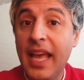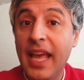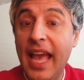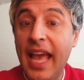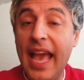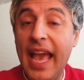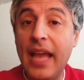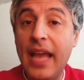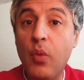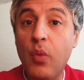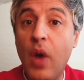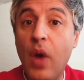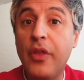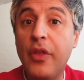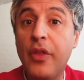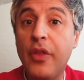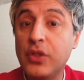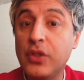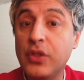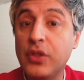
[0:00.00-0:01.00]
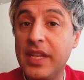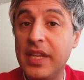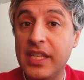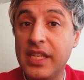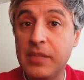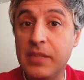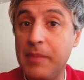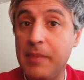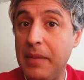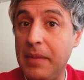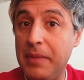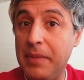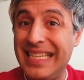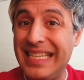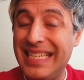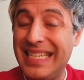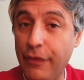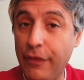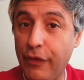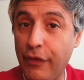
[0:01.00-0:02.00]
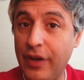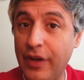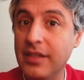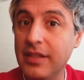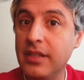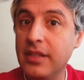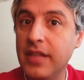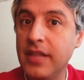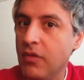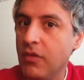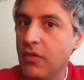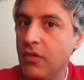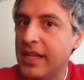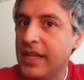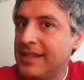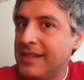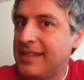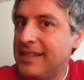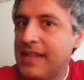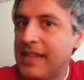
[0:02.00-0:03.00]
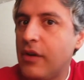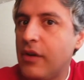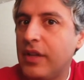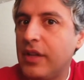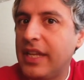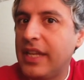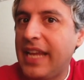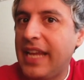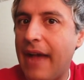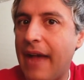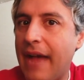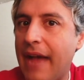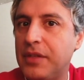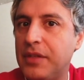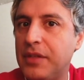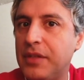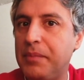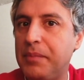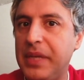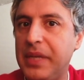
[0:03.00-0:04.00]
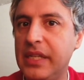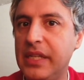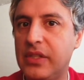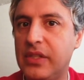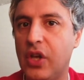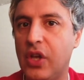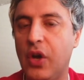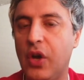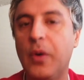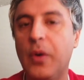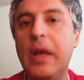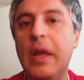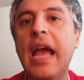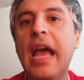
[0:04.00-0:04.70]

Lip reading: And while those two things may be different, they don't necessarily have to be so.